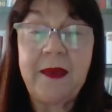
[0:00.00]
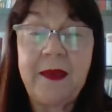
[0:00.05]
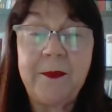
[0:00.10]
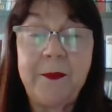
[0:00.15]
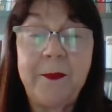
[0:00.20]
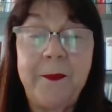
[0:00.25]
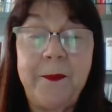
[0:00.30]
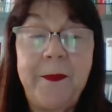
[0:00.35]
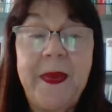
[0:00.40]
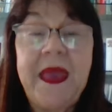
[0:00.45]

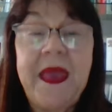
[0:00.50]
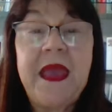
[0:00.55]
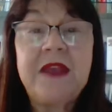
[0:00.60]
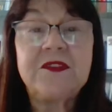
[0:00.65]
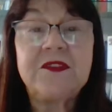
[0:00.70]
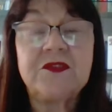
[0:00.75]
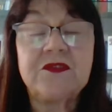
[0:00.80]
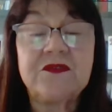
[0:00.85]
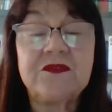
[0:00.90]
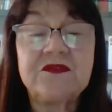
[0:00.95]

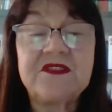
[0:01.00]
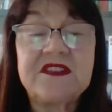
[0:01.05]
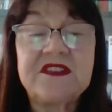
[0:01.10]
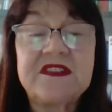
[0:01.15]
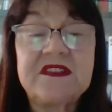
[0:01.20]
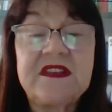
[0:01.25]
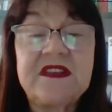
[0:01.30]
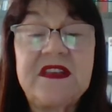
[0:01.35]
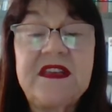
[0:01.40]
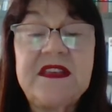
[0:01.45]
Pathos
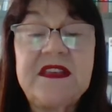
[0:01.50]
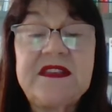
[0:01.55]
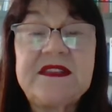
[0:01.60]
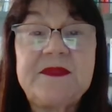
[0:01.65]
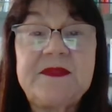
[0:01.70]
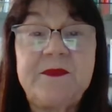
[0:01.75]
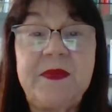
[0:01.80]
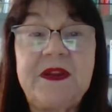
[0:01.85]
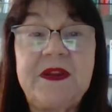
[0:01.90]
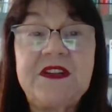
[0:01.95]
is
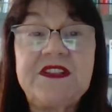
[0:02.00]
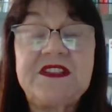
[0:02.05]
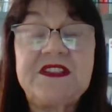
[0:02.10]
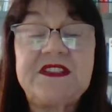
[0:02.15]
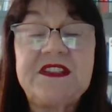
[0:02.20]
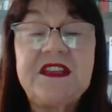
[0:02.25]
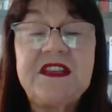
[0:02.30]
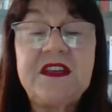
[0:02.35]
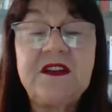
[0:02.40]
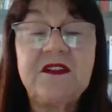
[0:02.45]

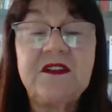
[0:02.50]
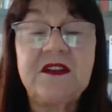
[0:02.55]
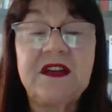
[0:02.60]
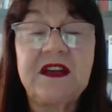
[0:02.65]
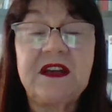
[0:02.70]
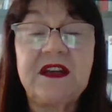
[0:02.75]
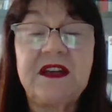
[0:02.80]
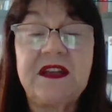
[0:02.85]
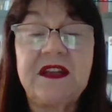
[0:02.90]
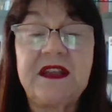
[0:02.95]

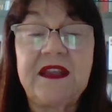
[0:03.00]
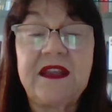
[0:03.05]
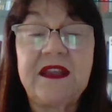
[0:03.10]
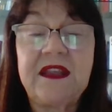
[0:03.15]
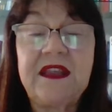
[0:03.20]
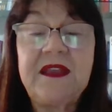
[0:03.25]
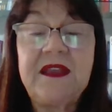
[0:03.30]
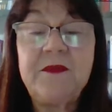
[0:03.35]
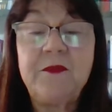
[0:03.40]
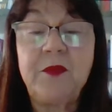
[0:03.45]
particularly
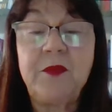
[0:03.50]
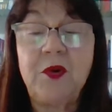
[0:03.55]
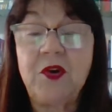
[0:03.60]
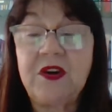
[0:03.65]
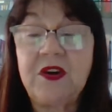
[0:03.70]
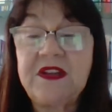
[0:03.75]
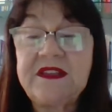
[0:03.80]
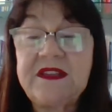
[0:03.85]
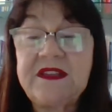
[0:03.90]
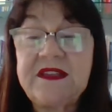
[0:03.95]

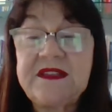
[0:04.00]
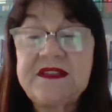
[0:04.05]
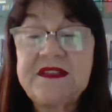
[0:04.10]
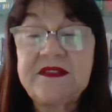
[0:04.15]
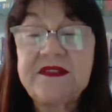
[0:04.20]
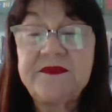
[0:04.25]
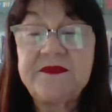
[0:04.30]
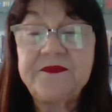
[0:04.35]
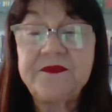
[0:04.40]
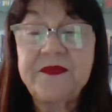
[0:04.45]
important
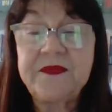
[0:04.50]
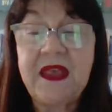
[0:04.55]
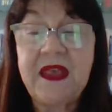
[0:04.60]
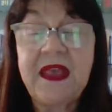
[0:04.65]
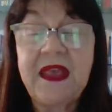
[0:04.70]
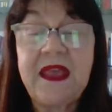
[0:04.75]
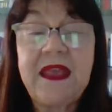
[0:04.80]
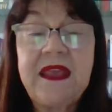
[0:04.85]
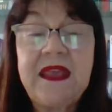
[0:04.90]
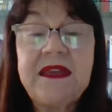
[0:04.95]

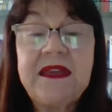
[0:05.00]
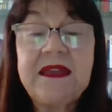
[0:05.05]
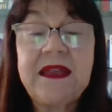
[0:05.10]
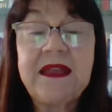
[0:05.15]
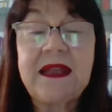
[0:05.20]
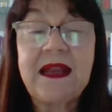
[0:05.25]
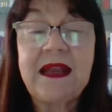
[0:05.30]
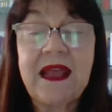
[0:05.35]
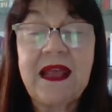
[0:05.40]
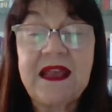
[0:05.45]
in
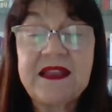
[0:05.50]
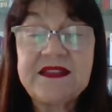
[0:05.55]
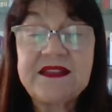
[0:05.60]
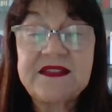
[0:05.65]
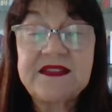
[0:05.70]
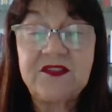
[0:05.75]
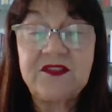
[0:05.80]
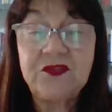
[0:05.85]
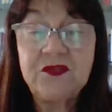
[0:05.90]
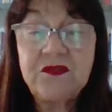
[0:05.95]

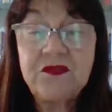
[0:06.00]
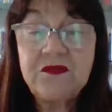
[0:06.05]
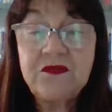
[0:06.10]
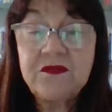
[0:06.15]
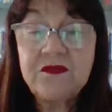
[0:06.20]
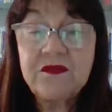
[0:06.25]
classroom